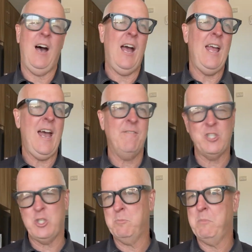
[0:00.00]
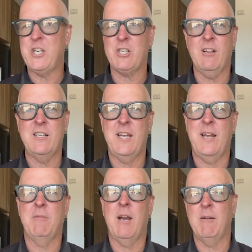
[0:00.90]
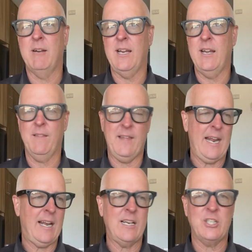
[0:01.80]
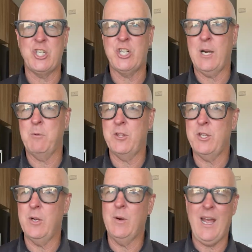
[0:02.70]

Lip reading: I have a special itinerary that I'd like to share with you.